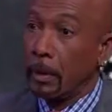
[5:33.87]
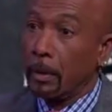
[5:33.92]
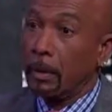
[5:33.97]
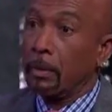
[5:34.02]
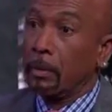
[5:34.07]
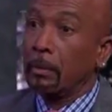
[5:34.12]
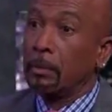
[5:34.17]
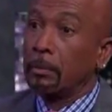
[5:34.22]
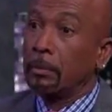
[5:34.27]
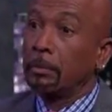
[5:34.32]
or
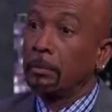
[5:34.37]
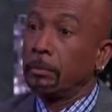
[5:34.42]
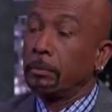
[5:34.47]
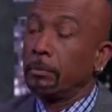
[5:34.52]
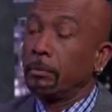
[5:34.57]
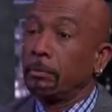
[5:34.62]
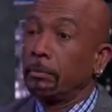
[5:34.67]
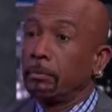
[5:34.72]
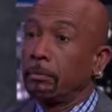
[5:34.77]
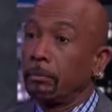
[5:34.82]
at-home
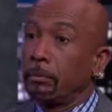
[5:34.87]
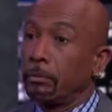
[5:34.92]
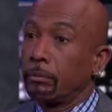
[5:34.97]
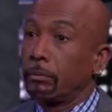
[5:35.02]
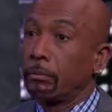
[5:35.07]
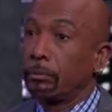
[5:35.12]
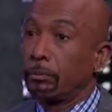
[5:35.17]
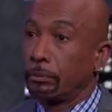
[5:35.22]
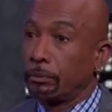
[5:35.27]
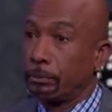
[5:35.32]
or
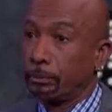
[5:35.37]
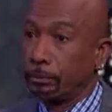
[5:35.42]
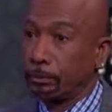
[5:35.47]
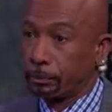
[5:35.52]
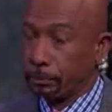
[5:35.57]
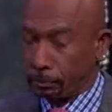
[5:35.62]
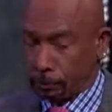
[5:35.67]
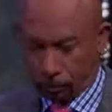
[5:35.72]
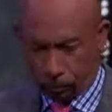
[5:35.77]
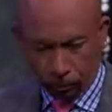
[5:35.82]
in
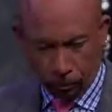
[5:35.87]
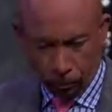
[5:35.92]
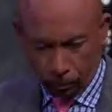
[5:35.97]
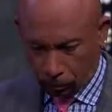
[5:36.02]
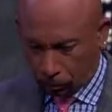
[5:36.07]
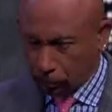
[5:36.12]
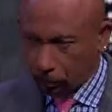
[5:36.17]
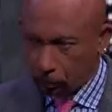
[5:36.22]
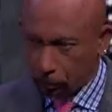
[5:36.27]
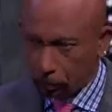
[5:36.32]
Garrison setting.